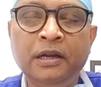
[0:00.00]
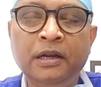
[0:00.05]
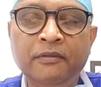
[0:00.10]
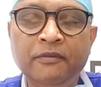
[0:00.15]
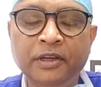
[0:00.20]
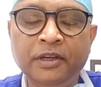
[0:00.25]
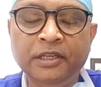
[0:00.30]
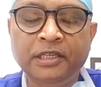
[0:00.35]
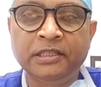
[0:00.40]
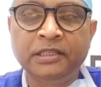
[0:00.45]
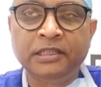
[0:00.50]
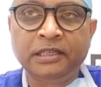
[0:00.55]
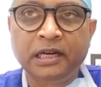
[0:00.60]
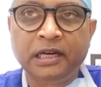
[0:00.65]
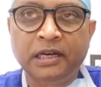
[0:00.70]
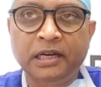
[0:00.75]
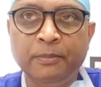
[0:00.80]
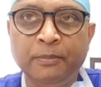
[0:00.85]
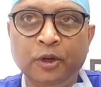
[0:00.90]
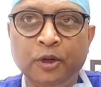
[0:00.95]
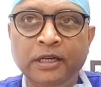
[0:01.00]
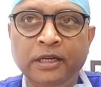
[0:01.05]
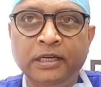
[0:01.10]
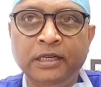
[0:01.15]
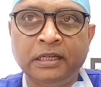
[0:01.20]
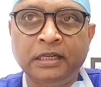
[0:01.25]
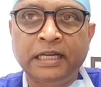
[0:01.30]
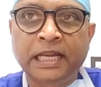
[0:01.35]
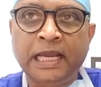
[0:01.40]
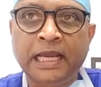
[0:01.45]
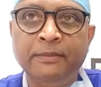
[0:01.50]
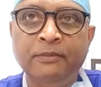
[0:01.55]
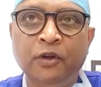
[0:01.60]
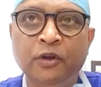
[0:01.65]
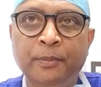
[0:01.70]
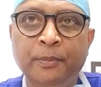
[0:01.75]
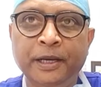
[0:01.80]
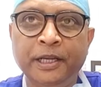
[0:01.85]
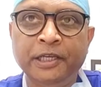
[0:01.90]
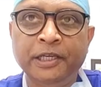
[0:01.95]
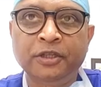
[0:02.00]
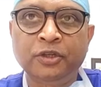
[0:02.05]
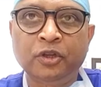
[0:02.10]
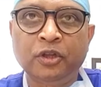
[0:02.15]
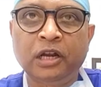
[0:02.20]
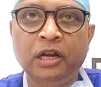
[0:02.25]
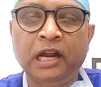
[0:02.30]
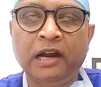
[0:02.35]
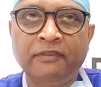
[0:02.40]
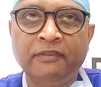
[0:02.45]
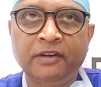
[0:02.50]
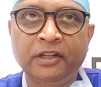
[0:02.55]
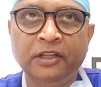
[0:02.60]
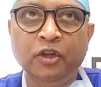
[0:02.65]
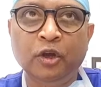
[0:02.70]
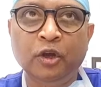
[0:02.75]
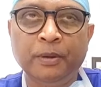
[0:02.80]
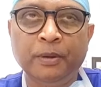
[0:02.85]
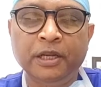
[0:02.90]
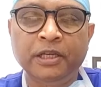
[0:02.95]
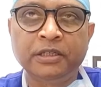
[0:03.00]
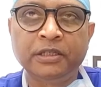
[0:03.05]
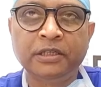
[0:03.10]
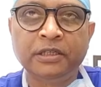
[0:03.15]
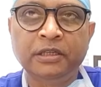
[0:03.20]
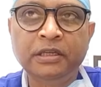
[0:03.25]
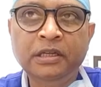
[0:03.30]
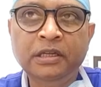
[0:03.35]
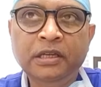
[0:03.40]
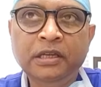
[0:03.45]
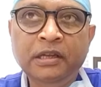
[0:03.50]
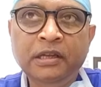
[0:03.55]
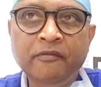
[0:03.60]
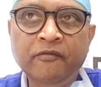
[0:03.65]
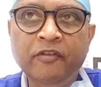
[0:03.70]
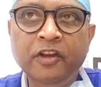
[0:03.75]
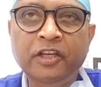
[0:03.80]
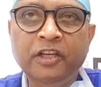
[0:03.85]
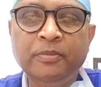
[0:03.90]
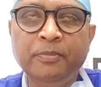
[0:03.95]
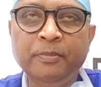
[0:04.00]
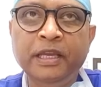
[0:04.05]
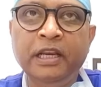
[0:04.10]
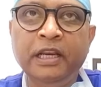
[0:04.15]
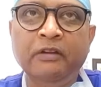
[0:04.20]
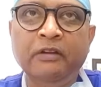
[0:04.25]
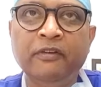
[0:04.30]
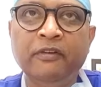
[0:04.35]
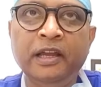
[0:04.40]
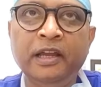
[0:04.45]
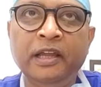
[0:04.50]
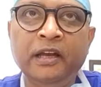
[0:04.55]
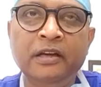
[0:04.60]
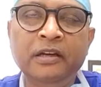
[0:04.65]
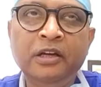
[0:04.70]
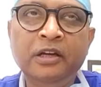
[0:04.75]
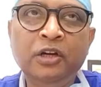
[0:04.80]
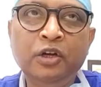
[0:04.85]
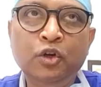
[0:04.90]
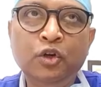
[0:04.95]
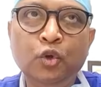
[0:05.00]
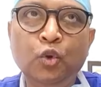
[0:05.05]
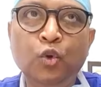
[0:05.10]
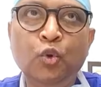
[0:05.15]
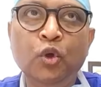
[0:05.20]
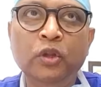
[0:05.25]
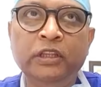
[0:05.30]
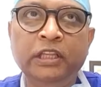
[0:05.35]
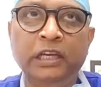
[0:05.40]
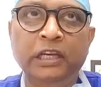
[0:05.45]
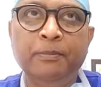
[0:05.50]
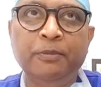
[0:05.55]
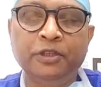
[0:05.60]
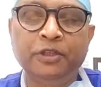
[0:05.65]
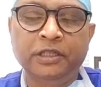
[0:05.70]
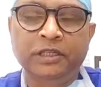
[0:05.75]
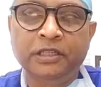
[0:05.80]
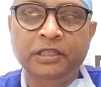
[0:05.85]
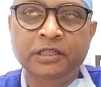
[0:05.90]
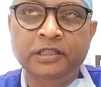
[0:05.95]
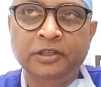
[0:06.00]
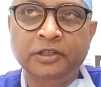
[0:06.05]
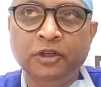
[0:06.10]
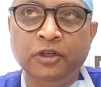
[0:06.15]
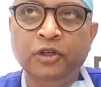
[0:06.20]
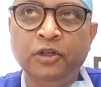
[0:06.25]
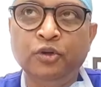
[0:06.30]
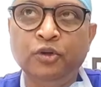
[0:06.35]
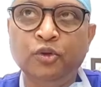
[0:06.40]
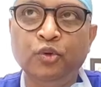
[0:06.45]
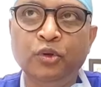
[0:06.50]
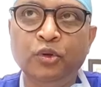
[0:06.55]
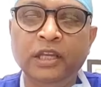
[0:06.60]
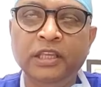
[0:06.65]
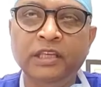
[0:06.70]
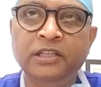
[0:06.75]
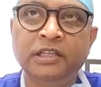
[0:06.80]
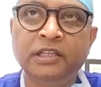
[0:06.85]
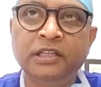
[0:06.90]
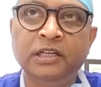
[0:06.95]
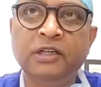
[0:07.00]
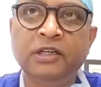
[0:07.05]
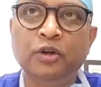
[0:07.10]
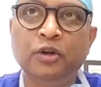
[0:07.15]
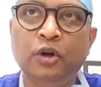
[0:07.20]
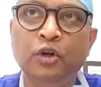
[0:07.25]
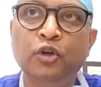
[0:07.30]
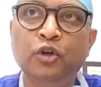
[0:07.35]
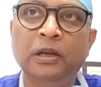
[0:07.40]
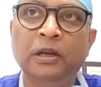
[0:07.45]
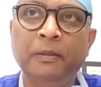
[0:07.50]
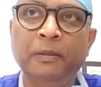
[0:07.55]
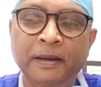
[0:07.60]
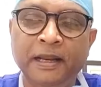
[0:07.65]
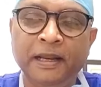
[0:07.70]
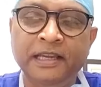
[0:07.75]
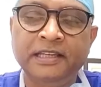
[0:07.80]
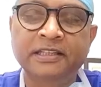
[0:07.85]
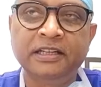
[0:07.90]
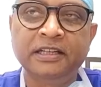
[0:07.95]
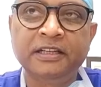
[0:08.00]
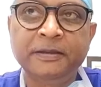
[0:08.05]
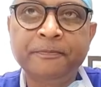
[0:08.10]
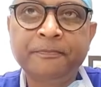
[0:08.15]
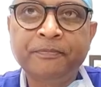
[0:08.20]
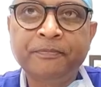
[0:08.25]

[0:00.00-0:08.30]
which is deployed at the time of operation or after the operation, which may require two or three procedures in order to insert or to replace it.